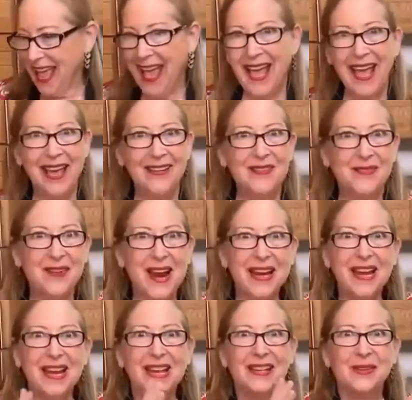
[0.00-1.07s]
and
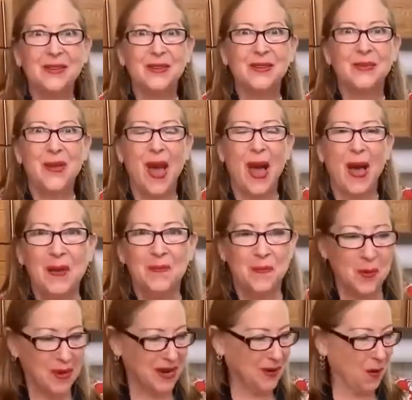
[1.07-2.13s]
ready to
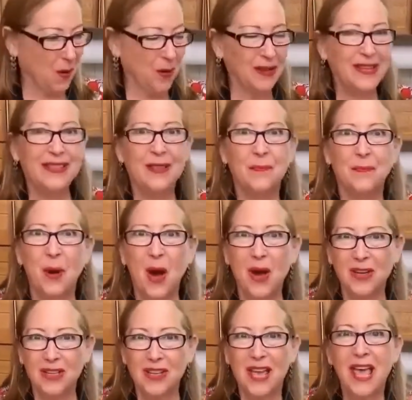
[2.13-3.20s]
put it all in the
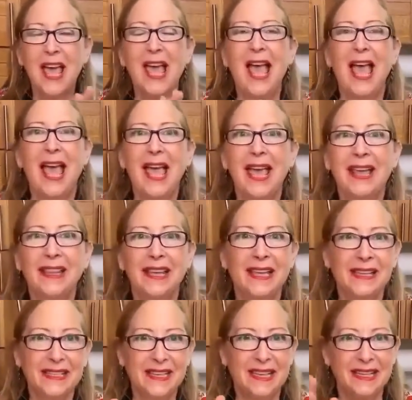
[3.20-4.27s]
pot, and
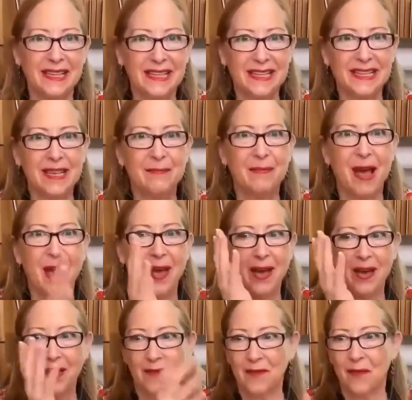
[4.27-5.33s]
it's going to
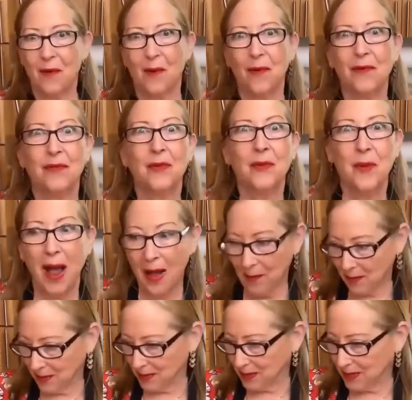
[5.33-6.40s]
simmer for a few
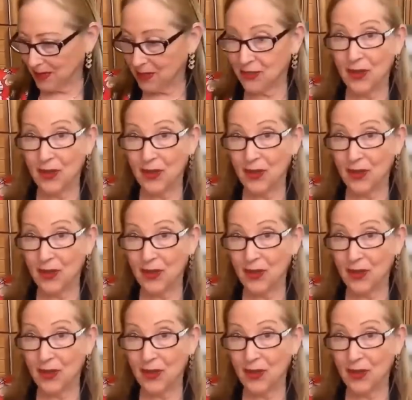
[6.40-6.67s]
hours.